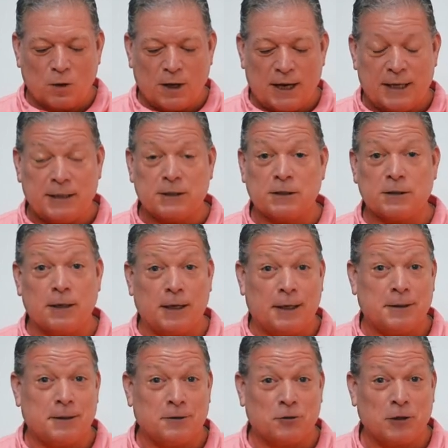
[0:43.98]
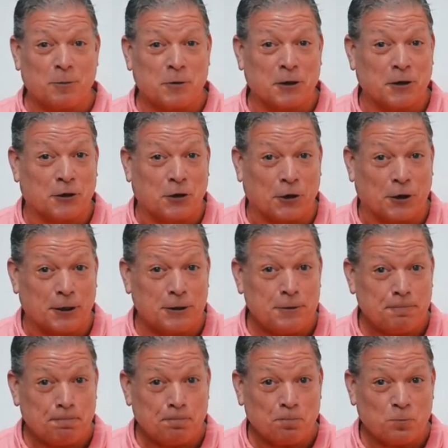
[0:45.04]
And something
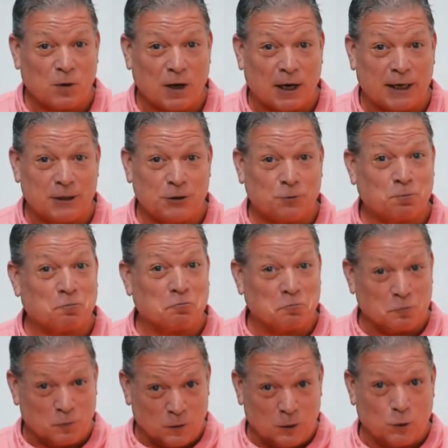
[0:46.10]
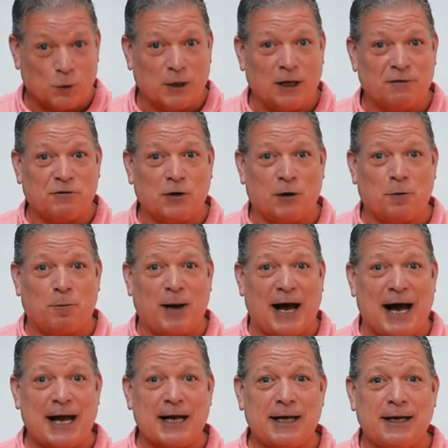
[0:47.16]
occurred that I would love to
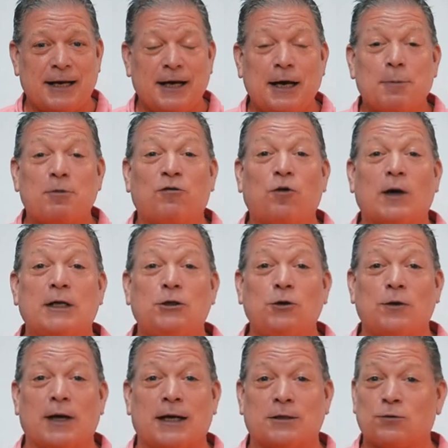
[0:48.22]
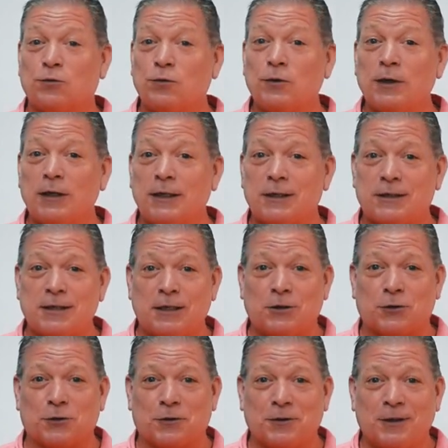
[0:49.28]
unpack. Before I do that, it's really
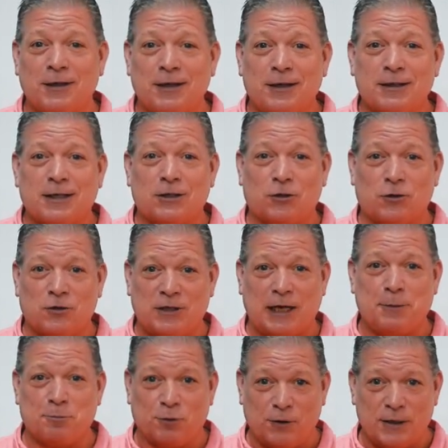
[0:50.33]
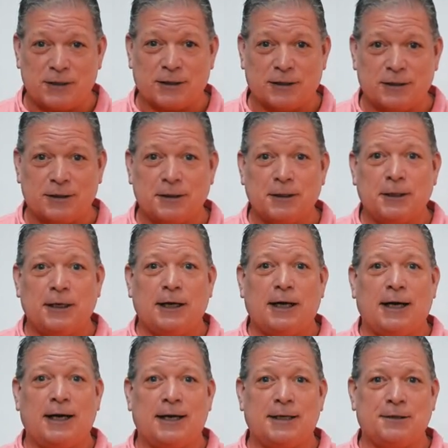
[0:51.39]
essential that you stay present
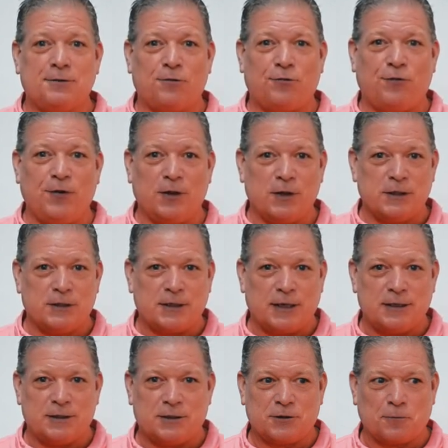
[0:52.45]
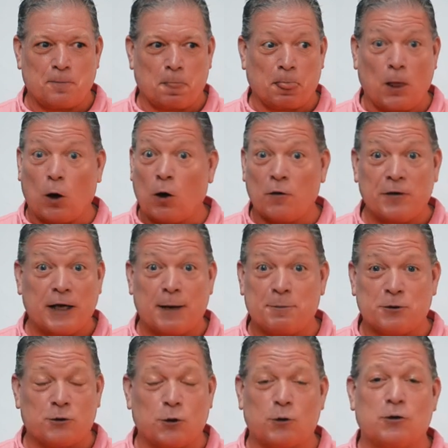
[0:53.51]
and feel this as all the
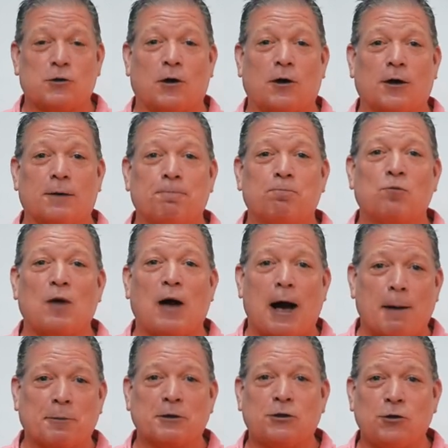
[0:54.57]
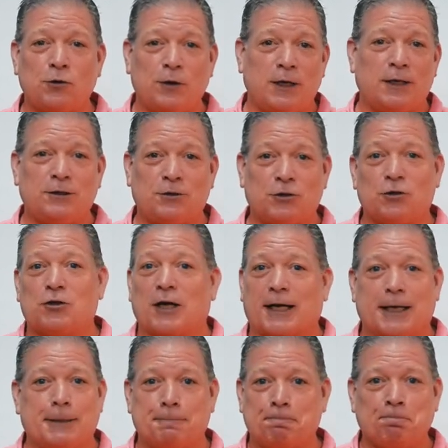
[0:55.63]
episodes are opportunities to
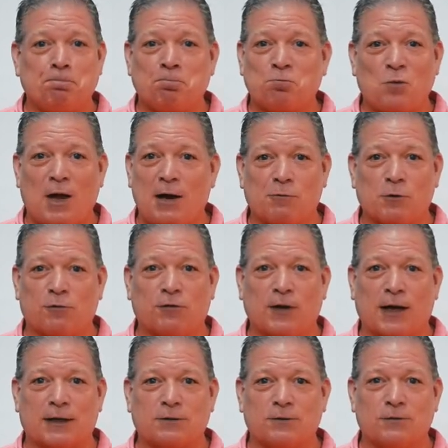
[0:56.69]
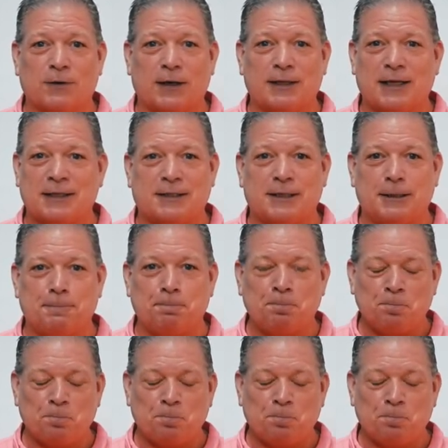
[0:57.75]
check in and reflect, right? That's it.